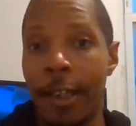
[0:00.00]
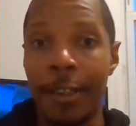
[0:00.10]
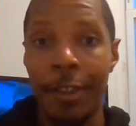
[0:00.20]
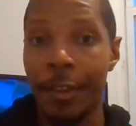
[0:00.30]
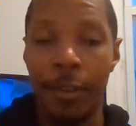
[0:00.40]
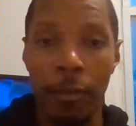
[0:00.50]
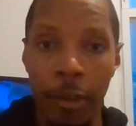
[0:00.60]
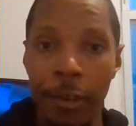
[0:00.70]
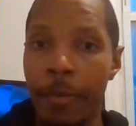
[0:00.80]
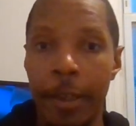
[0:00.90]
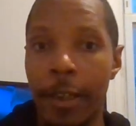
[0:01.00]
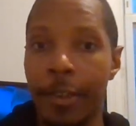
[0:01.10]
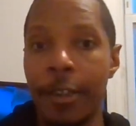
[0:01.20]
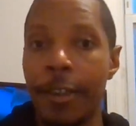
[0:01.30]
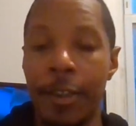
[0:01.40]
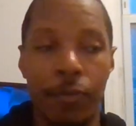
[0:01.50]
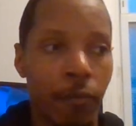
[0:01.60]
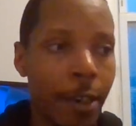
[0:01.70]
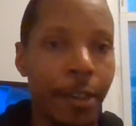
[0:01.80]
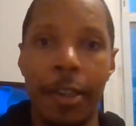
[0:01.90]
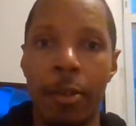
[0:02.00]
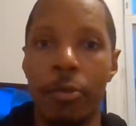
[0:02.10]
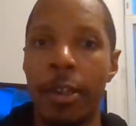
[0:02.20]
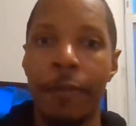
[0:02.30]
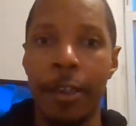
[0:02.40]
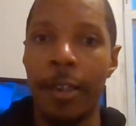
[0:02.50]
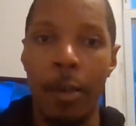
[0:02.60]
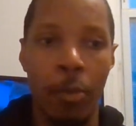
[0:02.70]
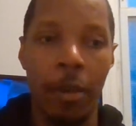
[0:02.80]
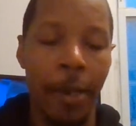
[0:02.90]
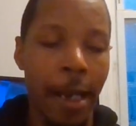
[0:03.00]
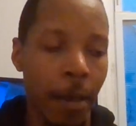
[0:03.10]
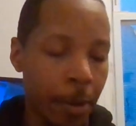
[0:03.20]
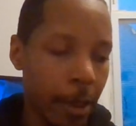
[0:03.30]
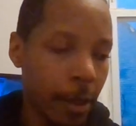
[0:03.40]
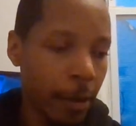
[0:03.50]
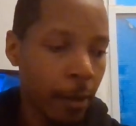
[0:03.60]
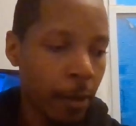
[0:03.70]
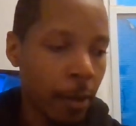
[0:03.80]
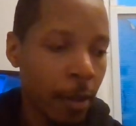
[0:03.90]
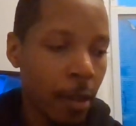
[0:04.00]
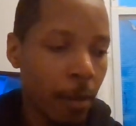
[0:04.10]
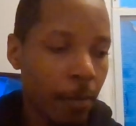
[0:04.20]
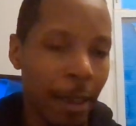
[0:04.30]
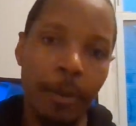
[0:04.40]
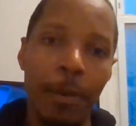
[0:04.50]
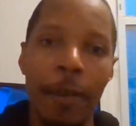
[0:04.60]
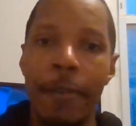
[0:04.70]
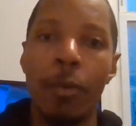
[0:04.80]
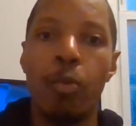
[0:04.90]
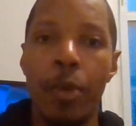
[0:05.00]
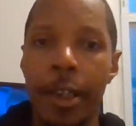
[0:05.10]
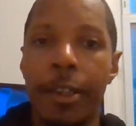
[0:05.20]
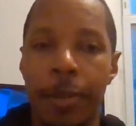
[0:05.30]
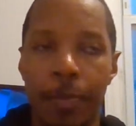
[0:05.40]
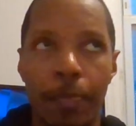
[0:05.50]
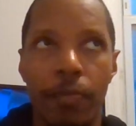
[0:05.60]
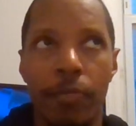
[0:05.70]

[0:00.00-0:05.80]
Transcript: that's just literally because they just recycled everything that wound up happening that was probably the weakest.